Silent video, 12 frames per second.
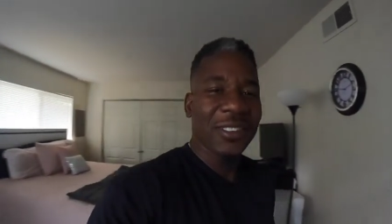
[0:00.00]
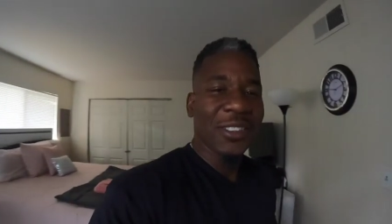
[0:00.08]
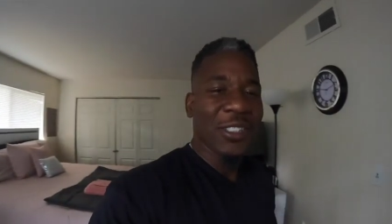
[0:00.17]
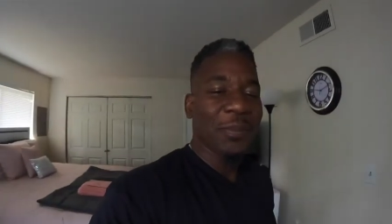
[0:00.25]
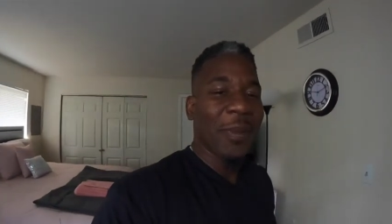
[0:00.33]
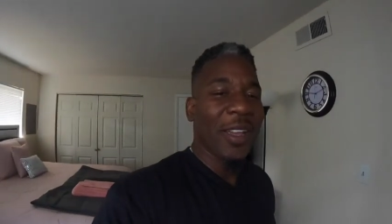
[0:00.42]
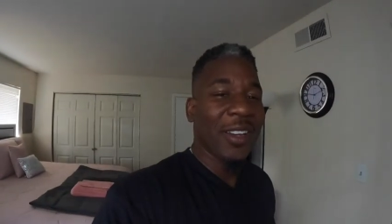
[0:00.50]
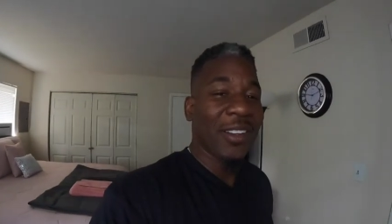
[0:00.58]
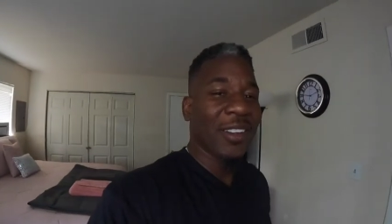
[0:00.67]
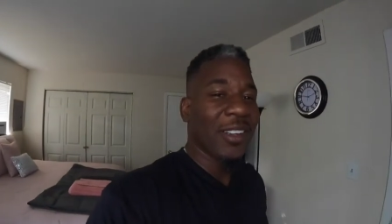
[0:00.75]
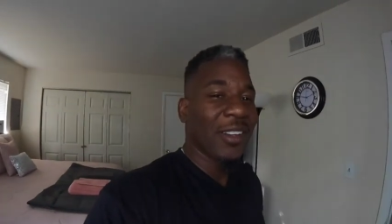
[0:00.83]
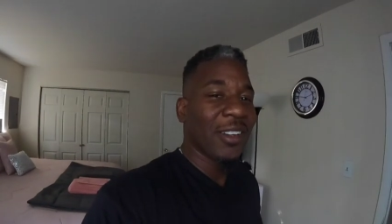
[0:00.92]
just making it
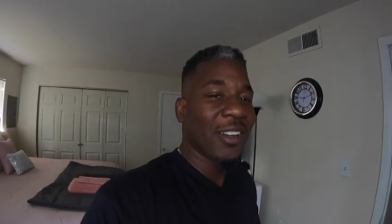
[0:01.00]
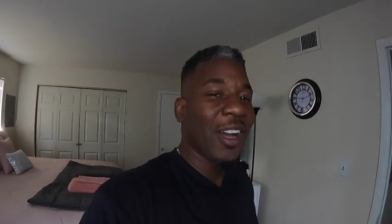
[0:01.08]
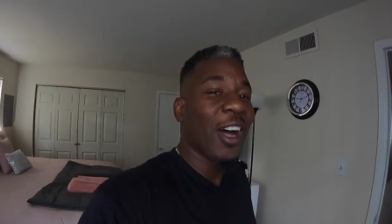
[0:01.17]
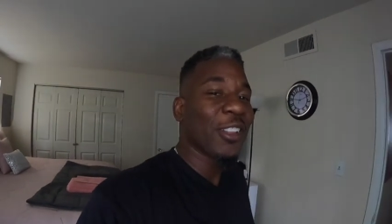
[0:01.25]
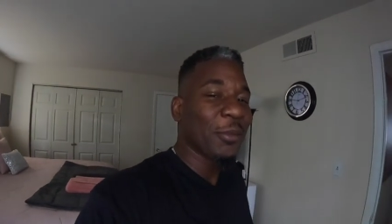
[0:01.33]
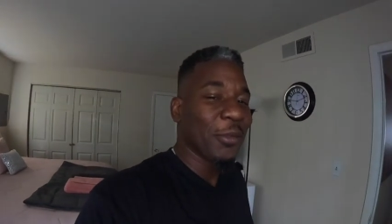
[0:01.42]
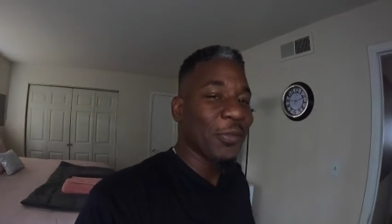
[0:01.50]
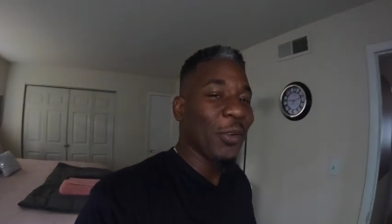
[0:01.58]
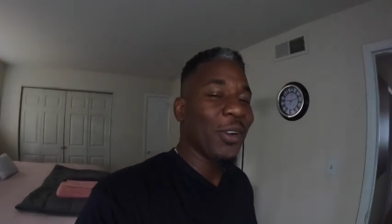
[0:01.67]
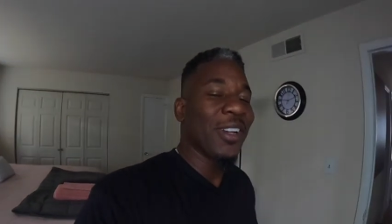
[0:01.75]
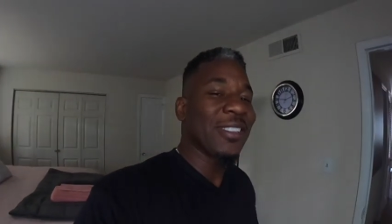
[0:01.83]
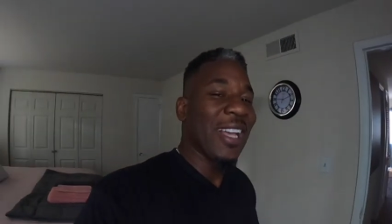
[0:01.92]
look a little comfortable
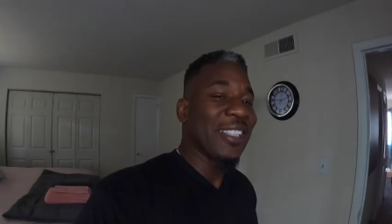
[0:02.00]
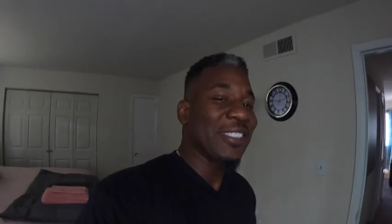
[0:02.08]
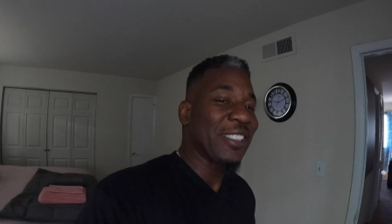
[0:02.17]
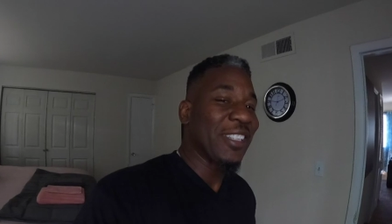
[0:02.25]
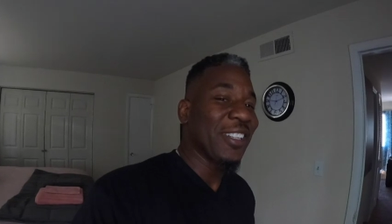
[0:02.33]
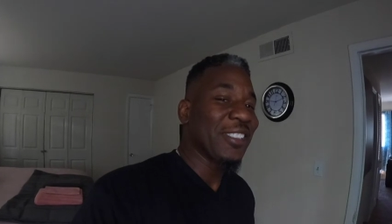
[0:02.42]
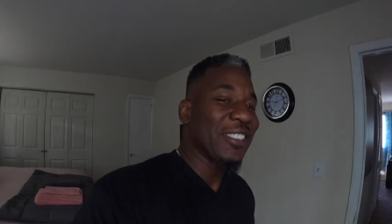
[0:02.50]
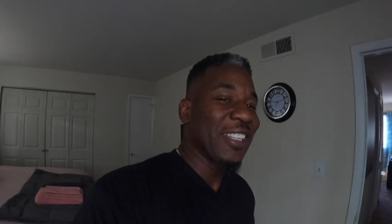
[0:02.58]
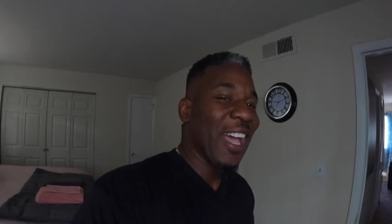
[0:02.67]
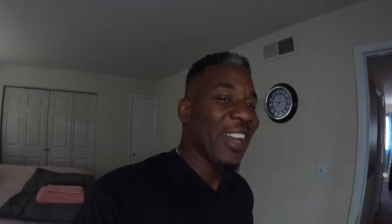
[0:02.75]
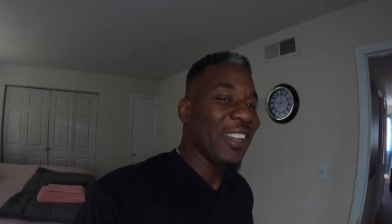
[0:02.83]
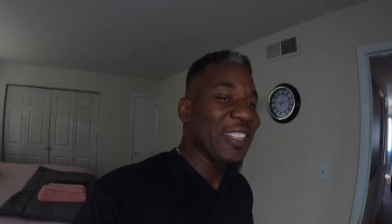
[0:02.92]
for us. I see her. She
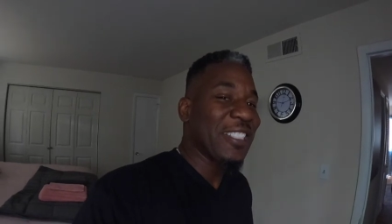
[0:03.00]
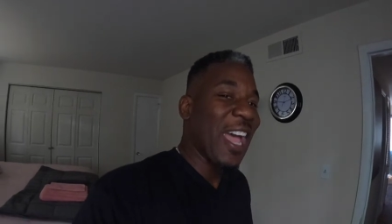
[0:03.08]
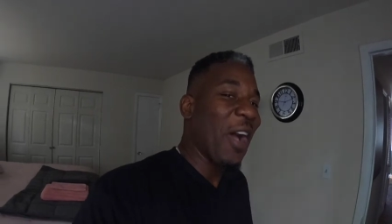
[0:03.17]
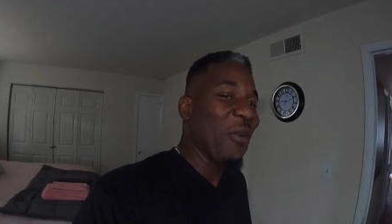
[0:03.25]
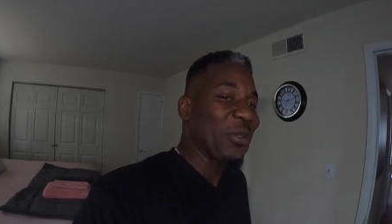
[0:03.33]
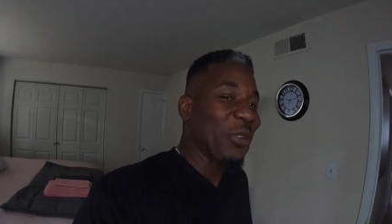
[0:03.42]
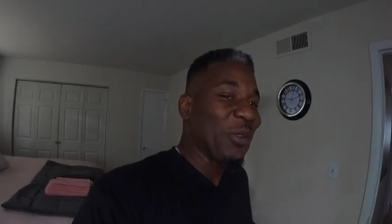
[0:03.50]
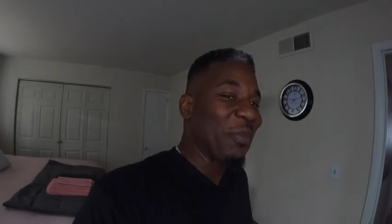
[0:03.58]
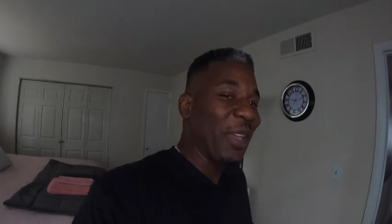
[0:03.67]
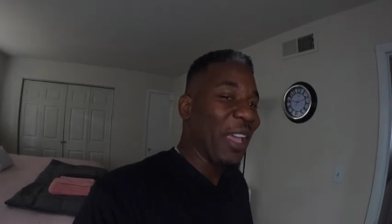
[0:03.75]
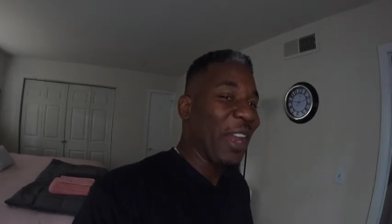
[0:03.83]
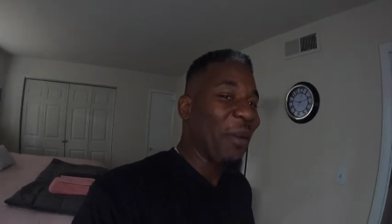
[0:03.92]
got little towels on the
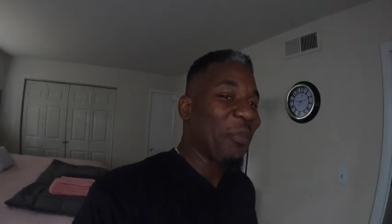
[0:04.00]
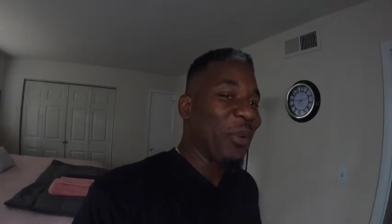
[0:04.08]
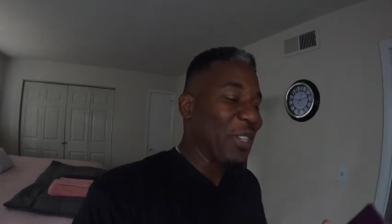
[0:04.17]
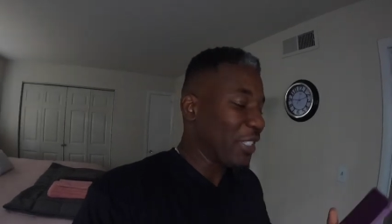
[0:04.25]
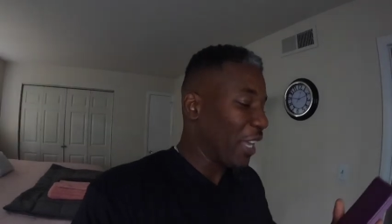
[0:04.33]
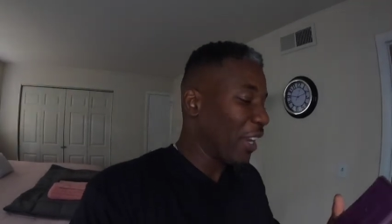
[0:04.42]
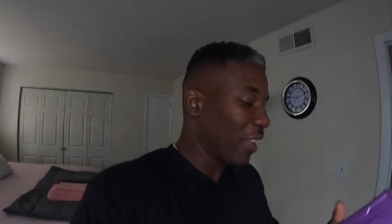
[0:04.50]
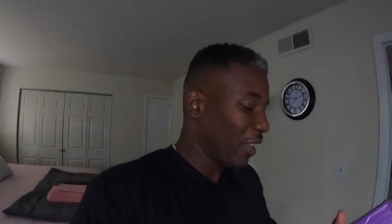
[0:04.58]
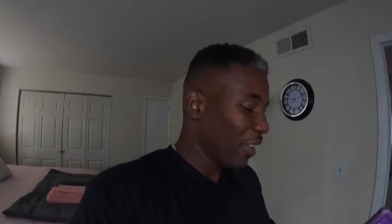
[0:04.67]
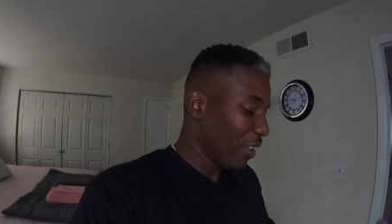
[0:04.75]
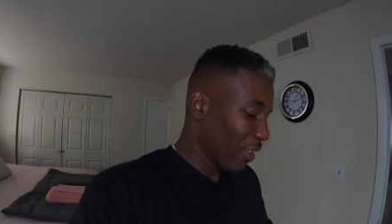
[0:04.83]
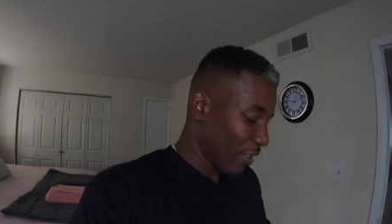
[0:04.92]
bed. I appreciate it.